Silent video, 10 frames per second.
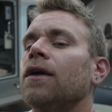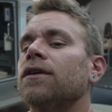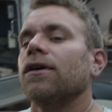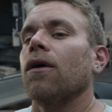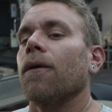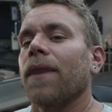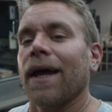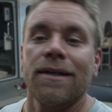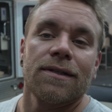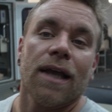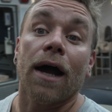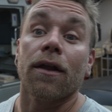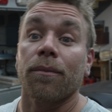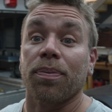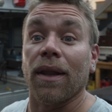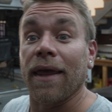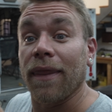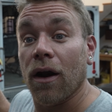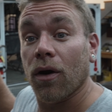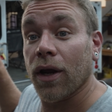So that is kind of the plan
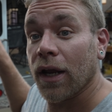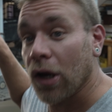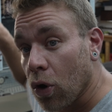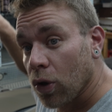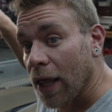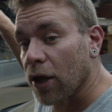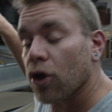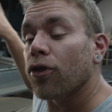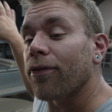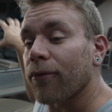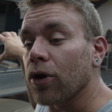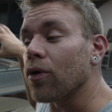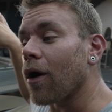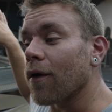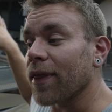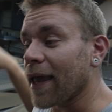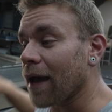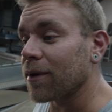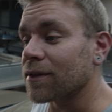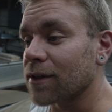there. We're gonna go like through all the
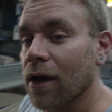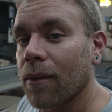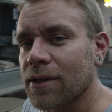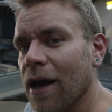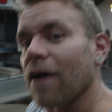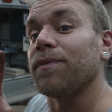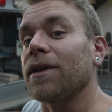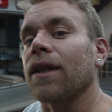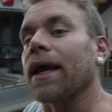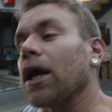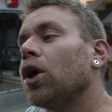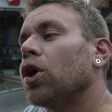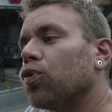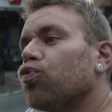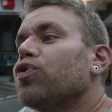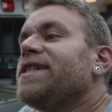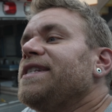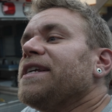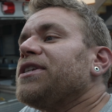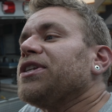cabinets and cupboards. I've been like
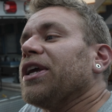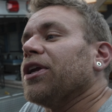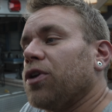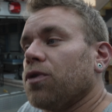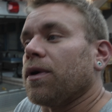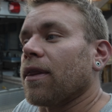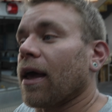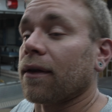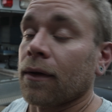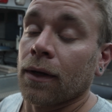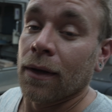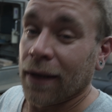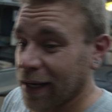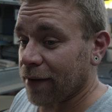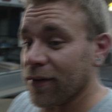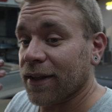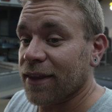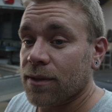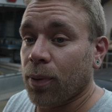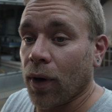resisting doing that. And even at
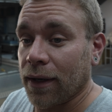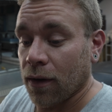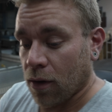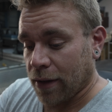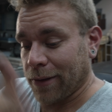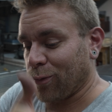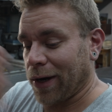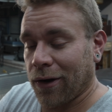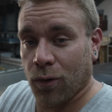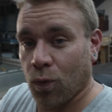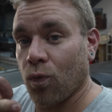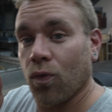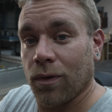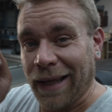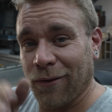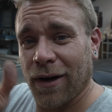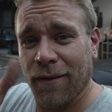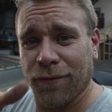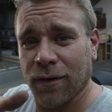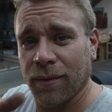this point, where like what
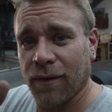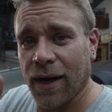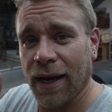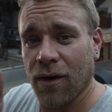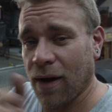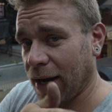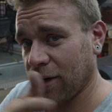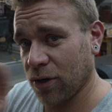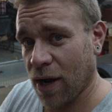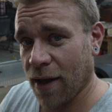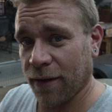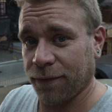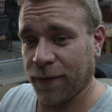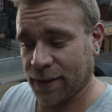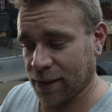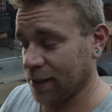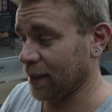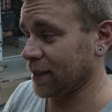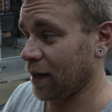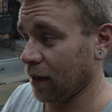I'm filming right now, I don't know how that fits into
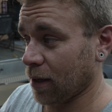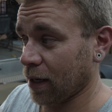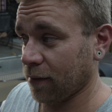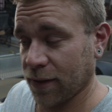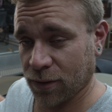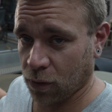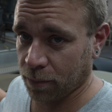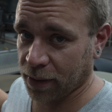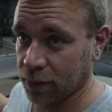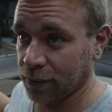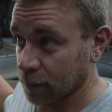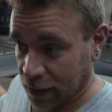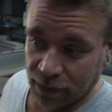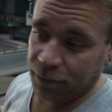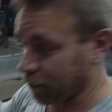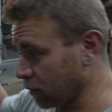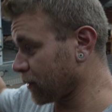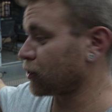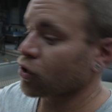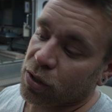the timeline of this whole build, because I'm
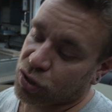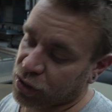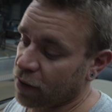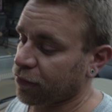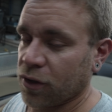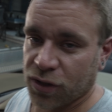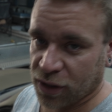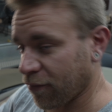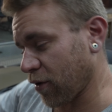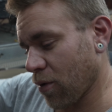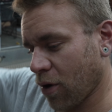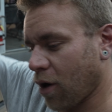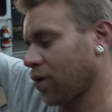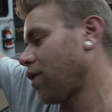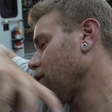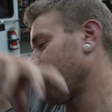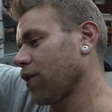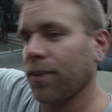filming so much stuff and there's stuff going on all over the